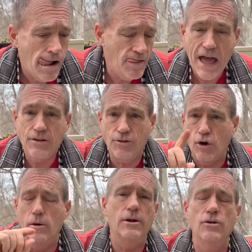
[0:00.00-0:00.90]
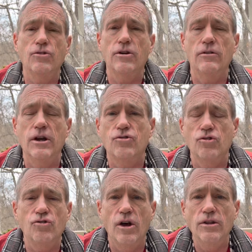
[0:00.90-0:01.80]
that terminal
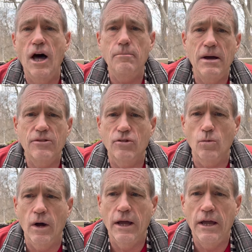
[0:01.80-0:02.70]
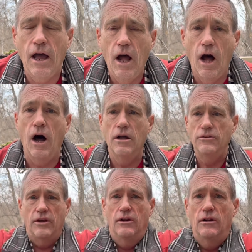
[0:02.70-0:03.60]
generation, shall not pass away
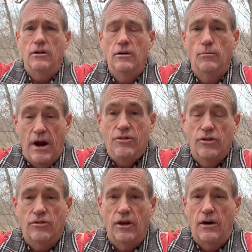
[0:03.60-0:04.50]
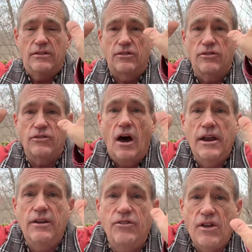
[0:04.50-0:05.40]
until, brace yourself, it's a
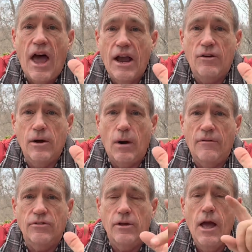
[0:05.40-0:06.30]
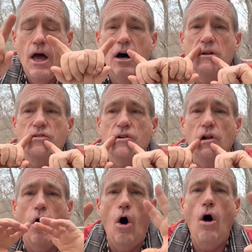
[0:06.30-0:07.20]
stunning, staggering prophecy,
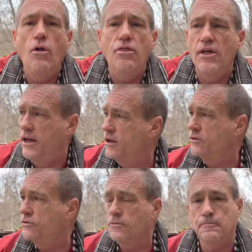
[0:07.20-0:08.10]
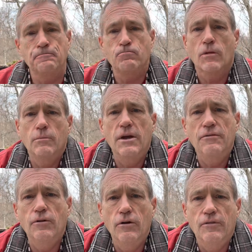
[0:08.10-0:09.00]
until all things be
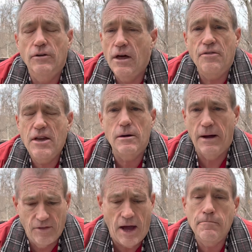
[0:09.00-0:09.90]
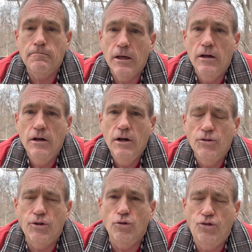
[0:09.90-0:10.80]
fulfilled. Now think about that.
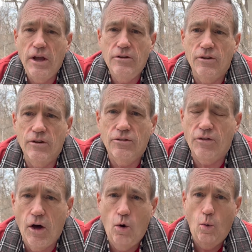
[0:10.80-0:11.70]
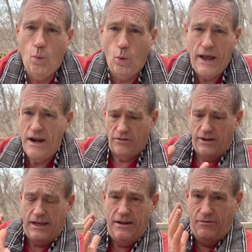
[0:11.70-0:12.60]
So Jesus, though he
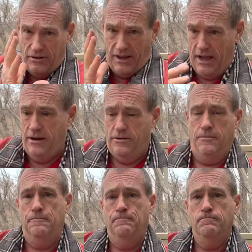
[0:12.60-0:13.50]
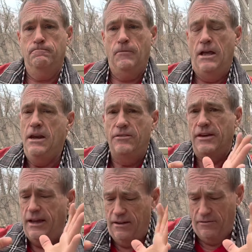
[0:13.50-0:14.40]
doesn't give the date, he
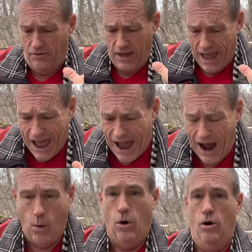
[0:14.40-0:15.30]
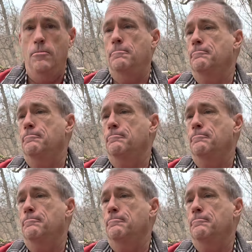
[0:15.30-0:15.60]
doesn't give the hour,